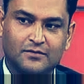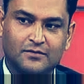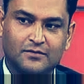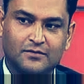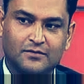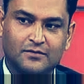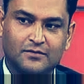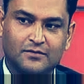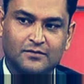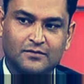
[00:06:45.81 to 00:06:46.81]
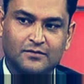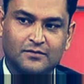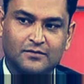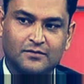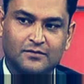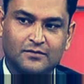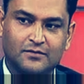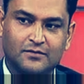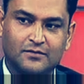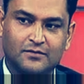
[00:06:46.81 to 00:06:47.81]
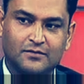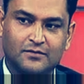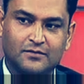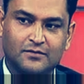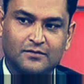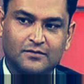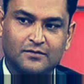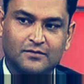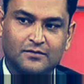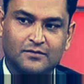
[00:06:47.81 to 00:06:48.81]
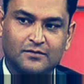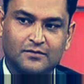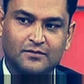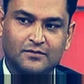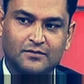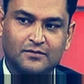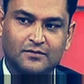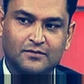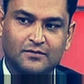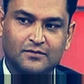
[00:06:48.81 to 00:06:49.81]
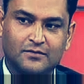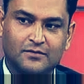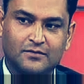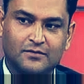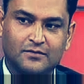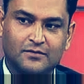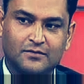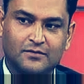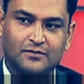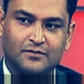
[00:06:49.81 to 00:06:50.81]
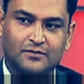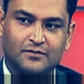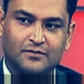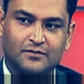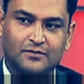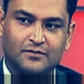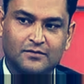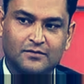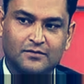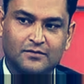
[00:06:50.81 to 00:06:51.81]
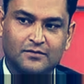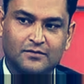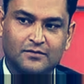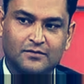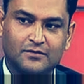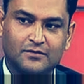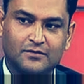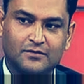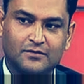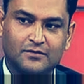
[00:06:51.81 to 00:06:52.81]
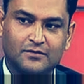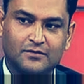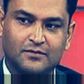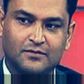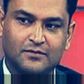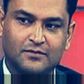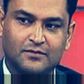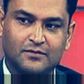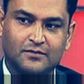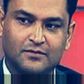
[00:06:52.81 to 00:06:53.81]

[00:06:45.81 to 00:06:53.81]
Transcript: (no lip movement)